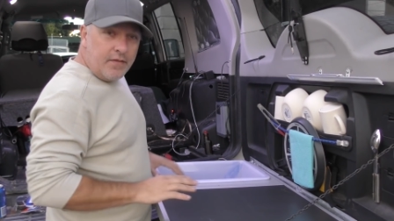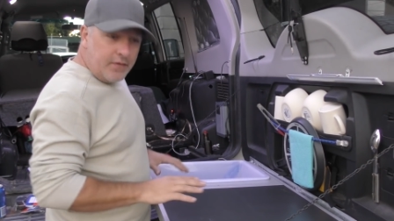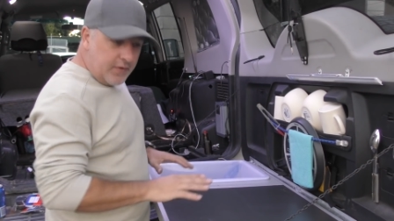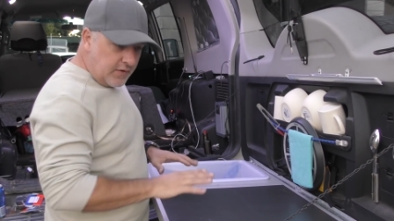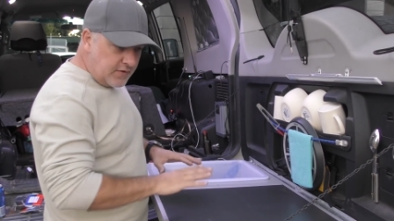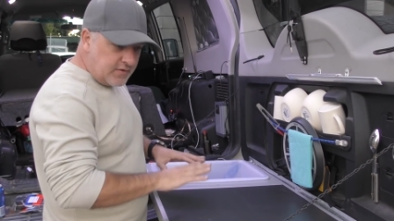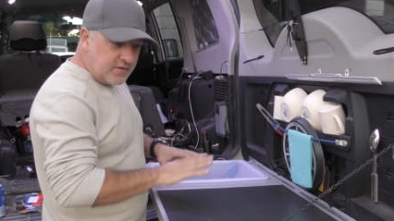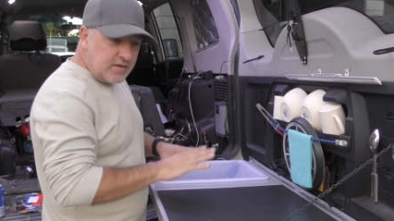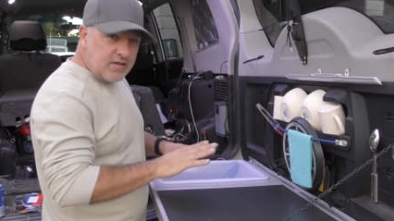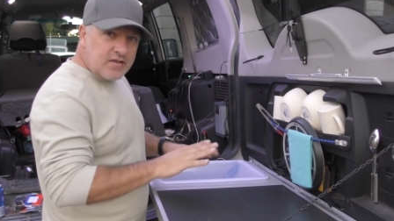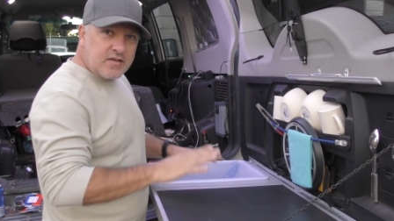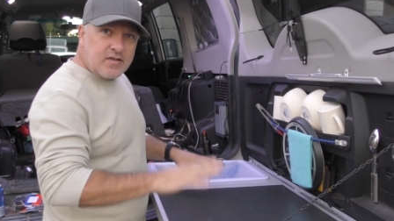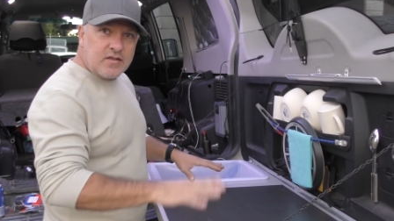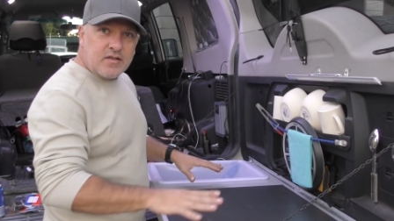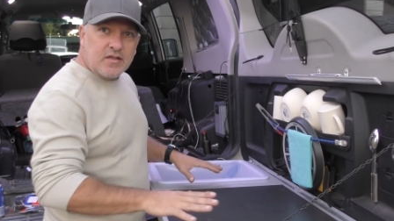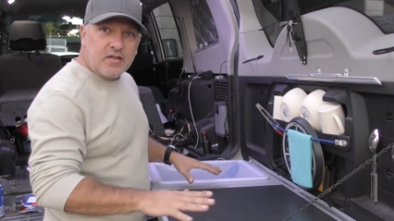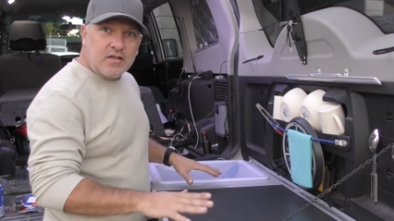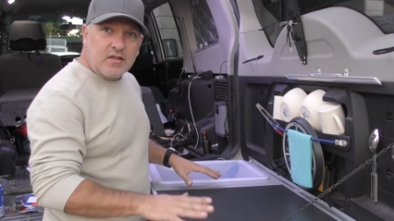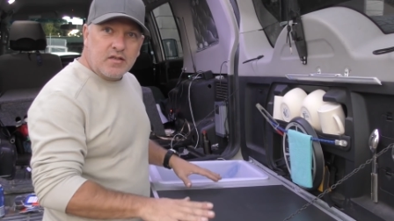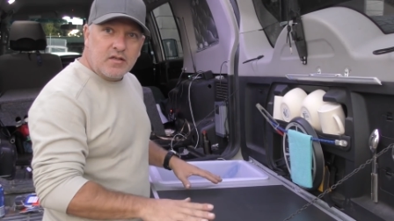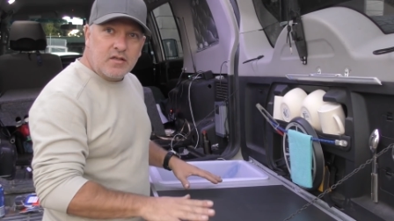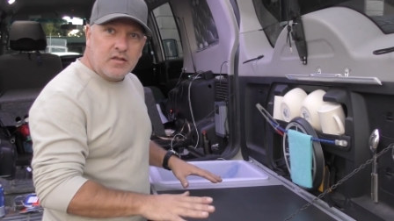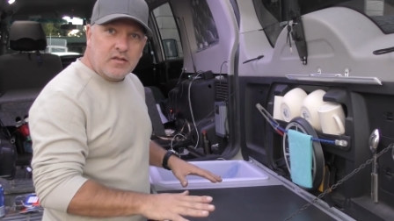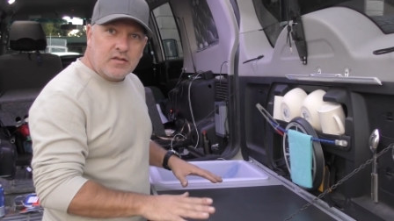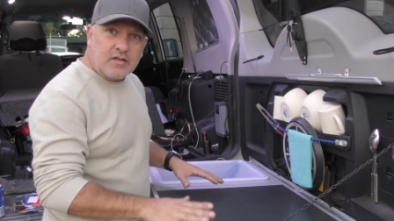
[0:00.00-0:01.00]
This is
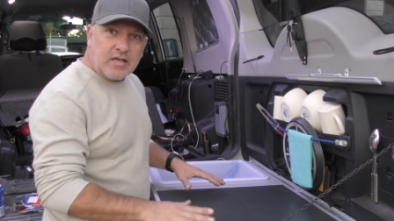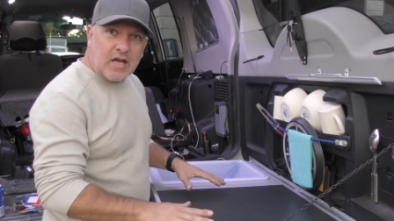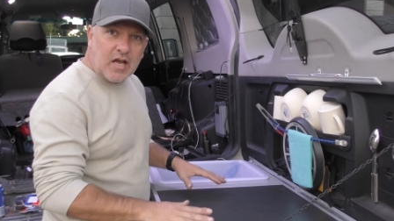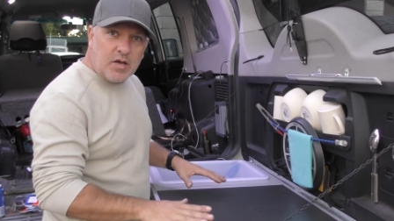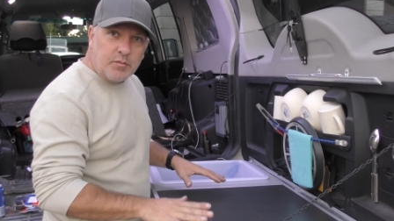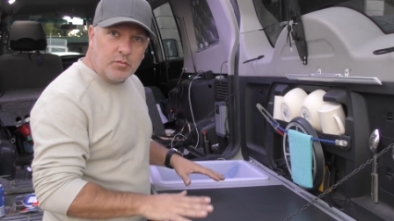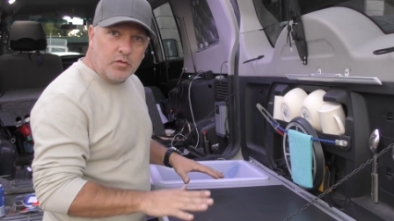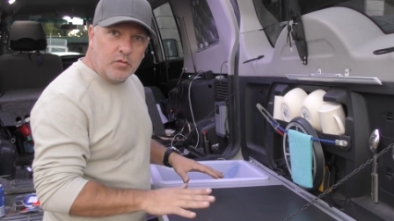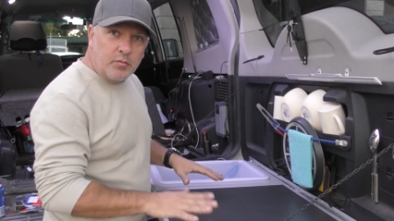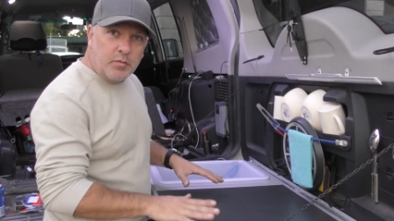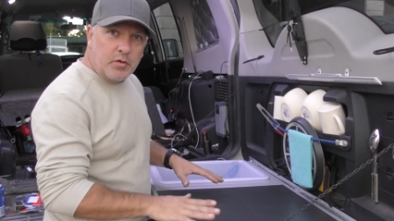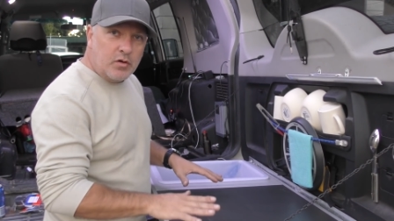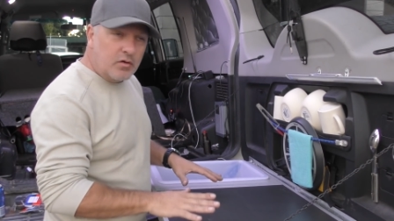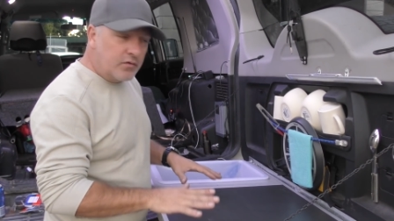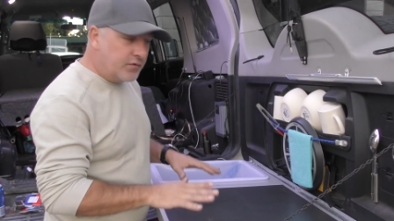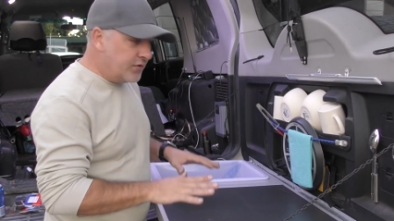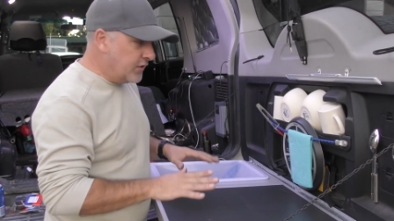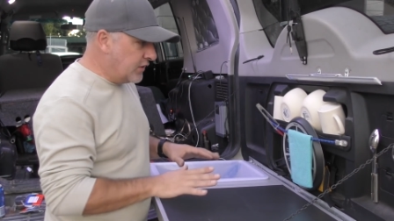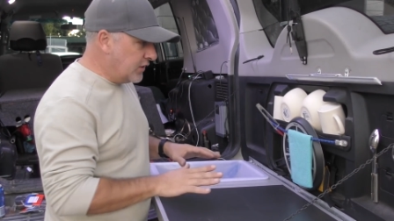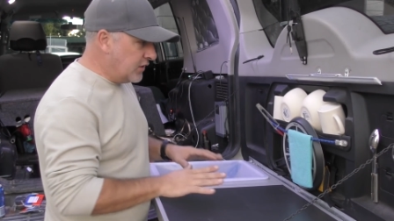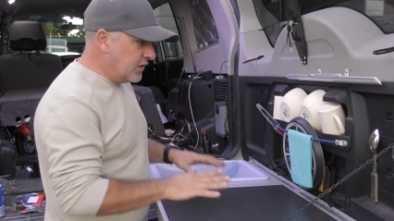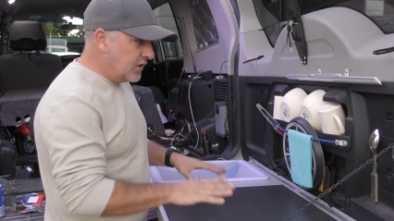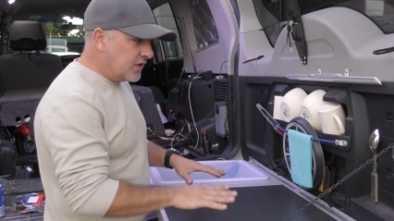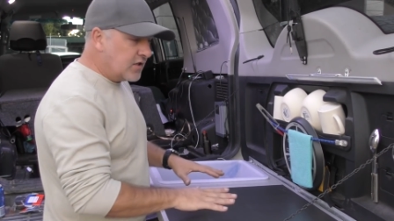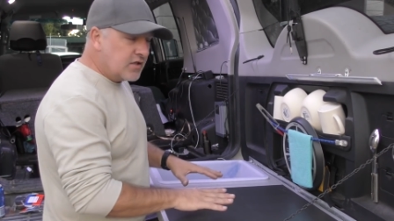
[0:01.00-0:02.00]
the table build
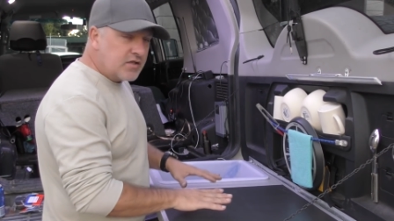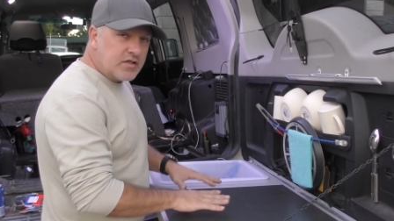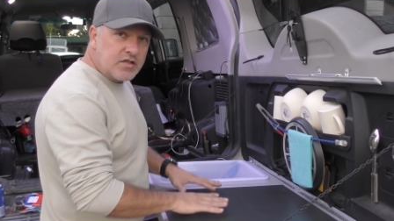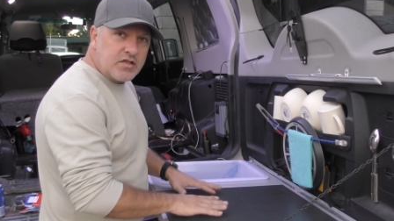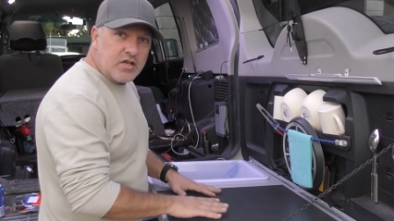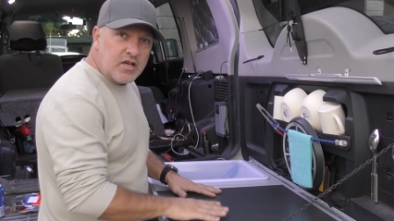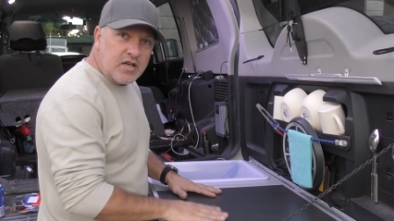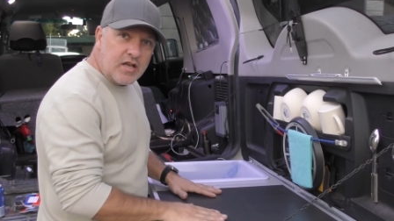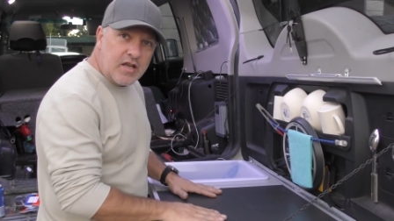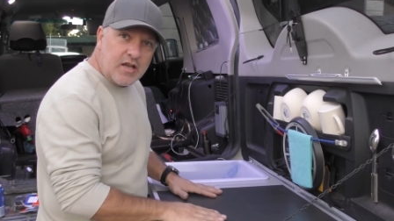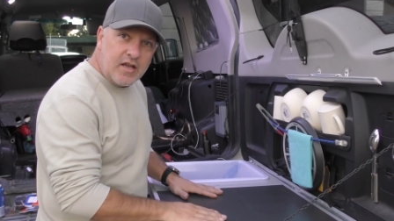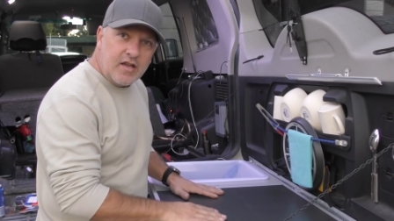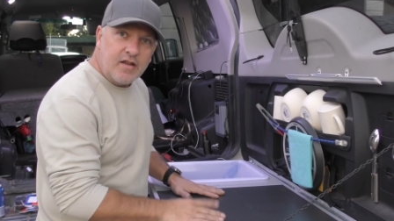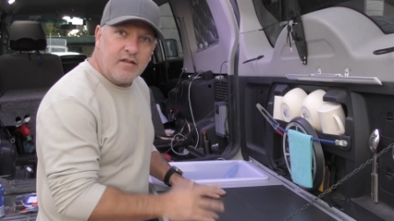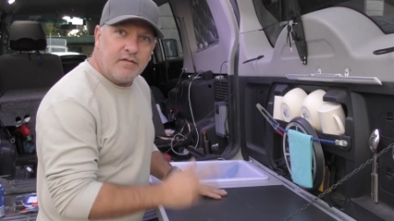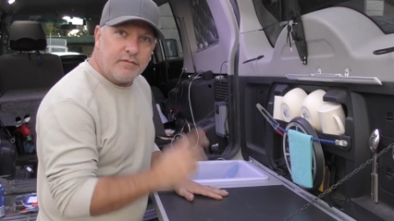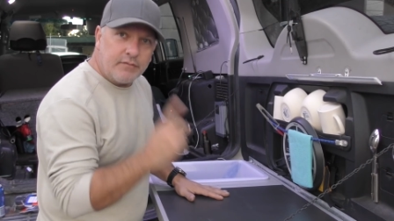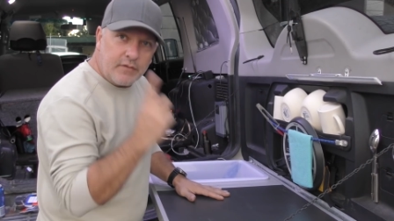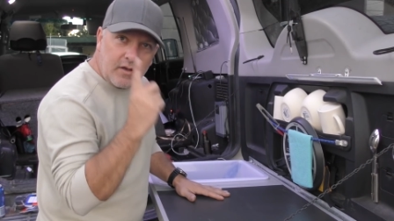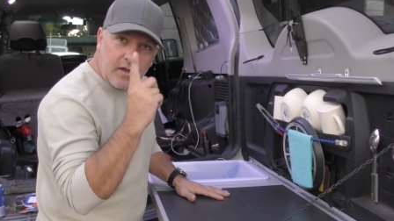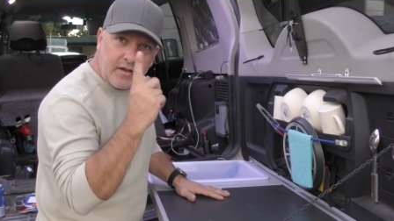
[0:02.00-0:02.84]
that you can see here.